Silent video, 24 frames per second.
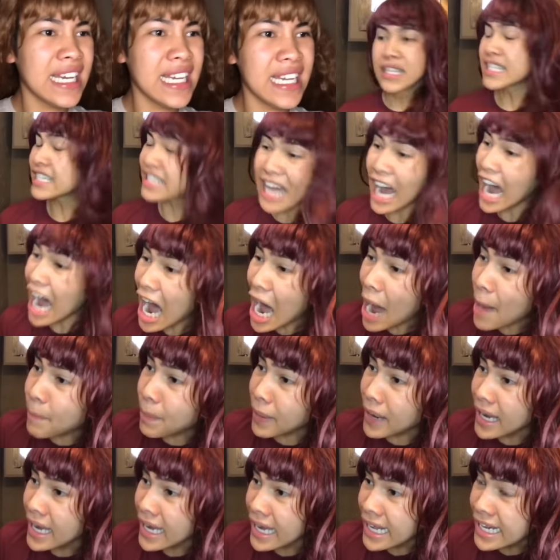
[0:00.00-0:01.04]

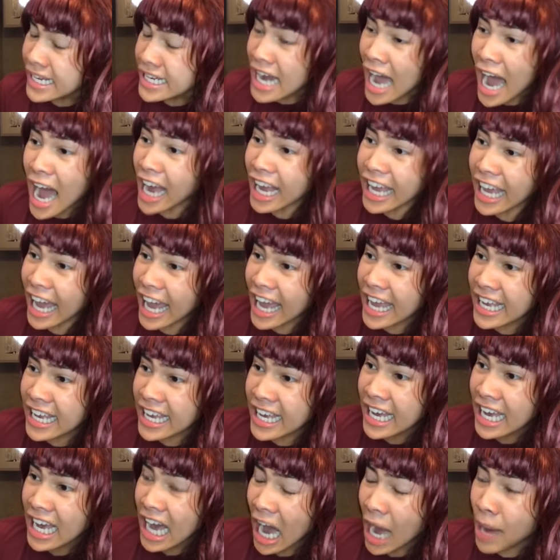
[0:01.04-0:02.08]
Stop!
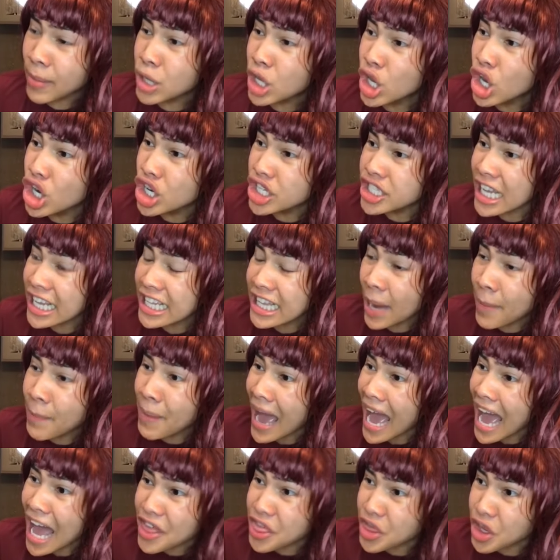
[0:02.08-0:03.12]
Knocking! I'm using the
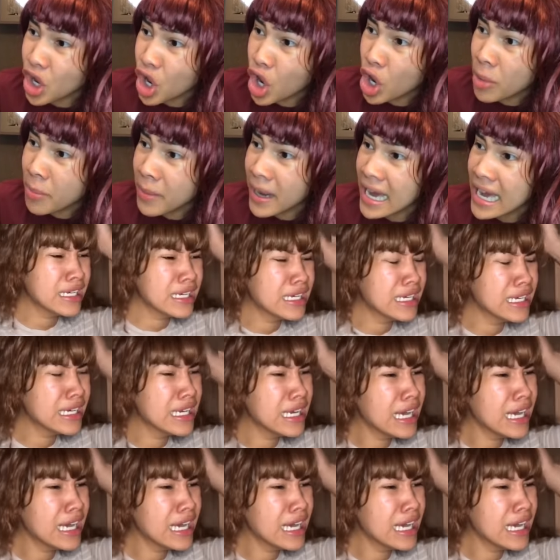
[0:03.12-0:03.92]
bathroom!